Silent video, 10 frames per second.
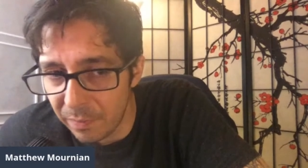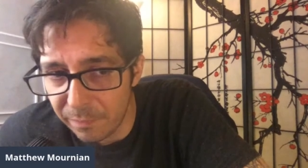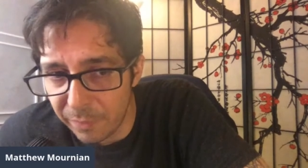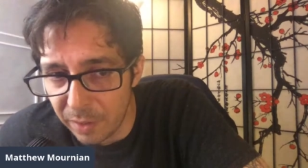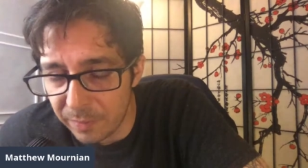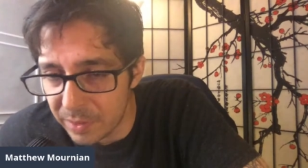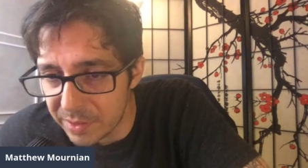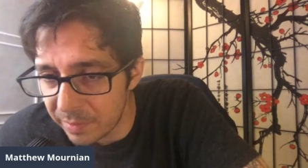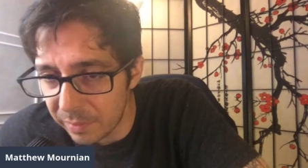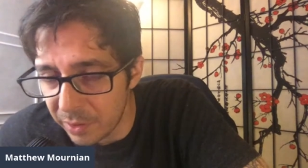very
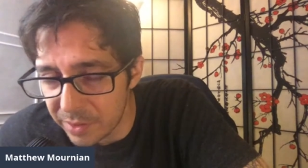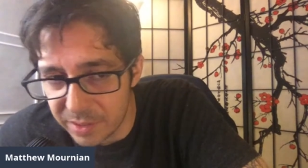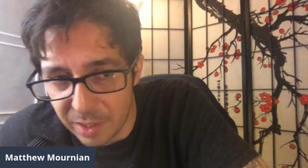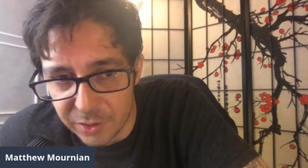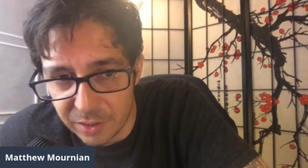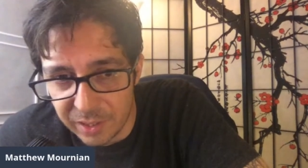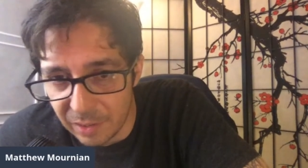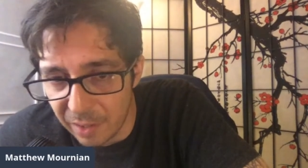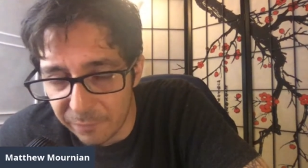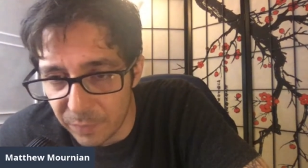good session. He
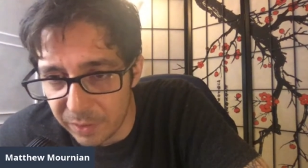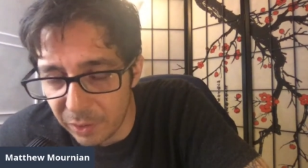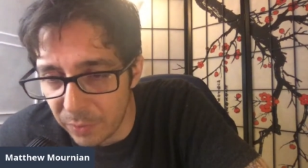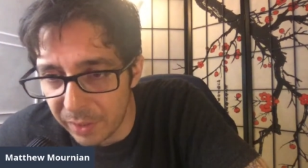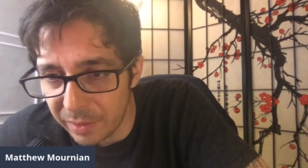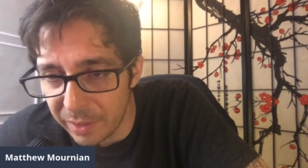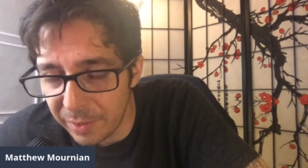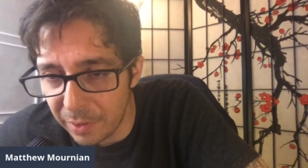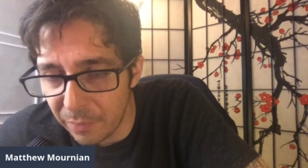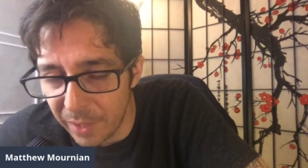left really quickly.
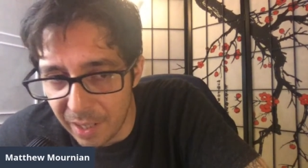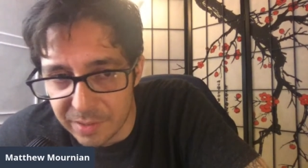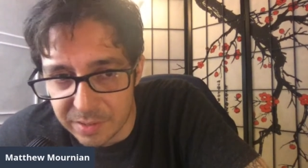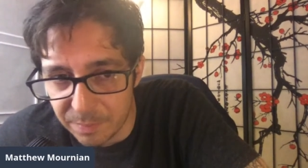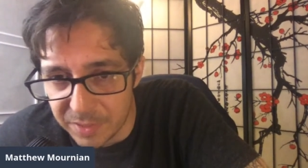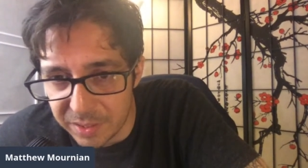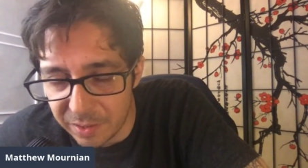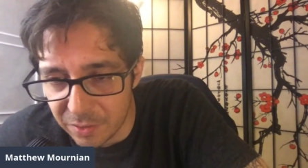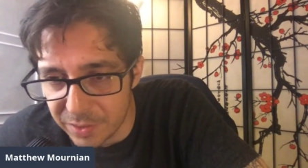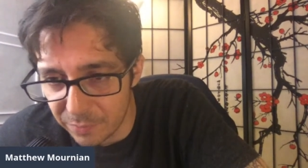We had some
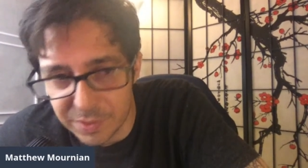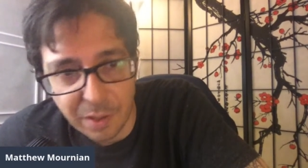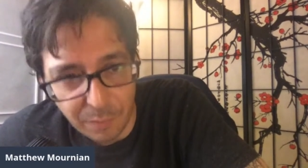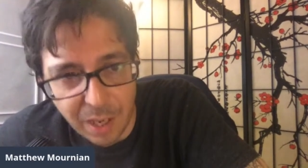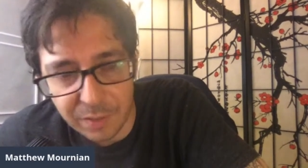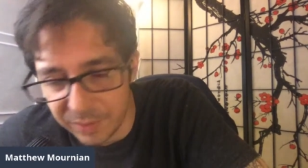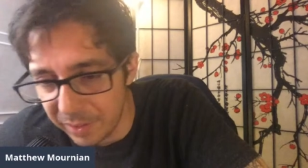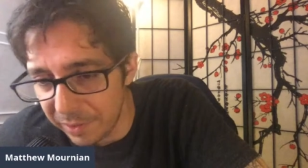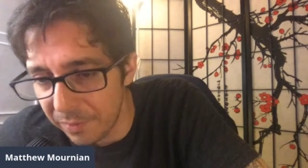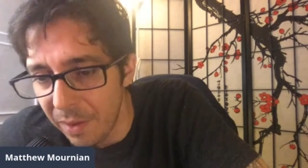tears, and it was like, wow,
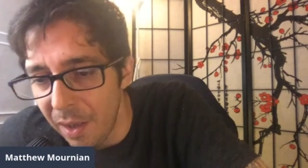thank you.